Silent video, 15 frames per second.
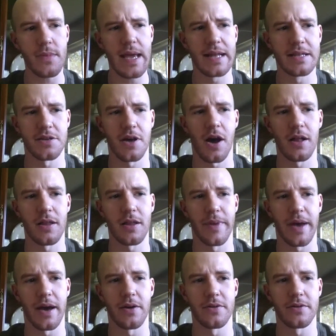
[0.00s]
It's all
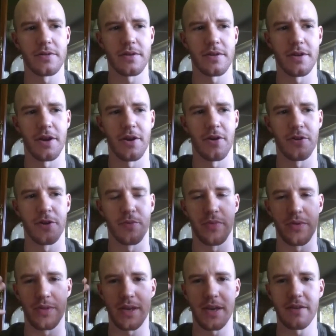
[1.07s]
about, your
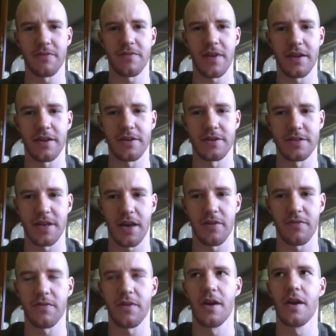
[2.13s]
belief in yourself,
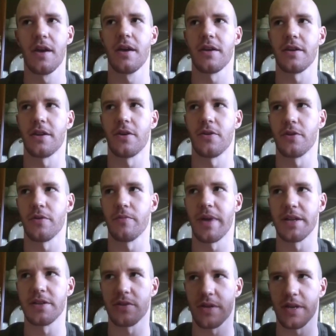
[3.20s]
your
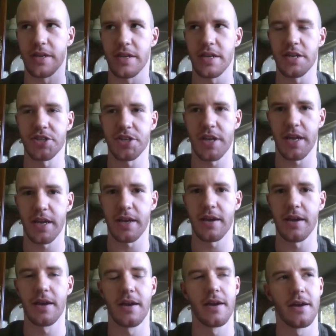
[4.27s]
mental conditioning,
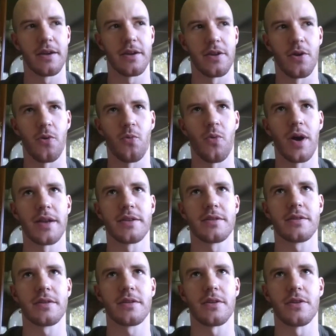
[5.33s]
what
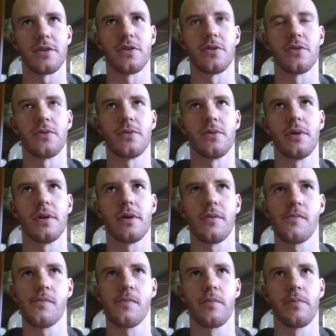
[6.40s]
you
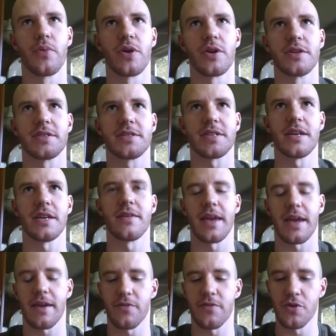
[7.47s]
perceive.
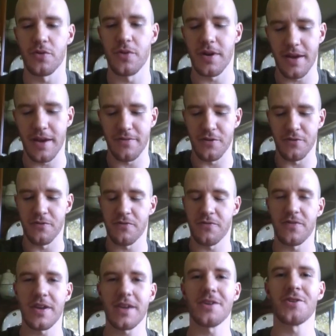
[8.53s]
Like, if you
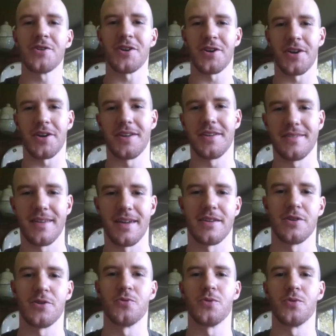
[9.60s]
feel good, then
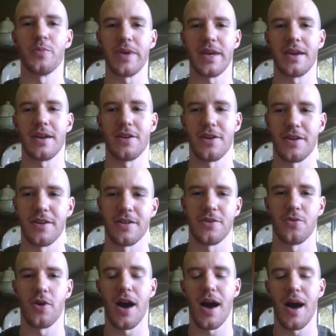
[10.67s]
you will be good and
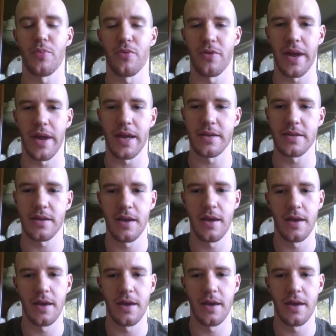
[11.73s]
you'll operate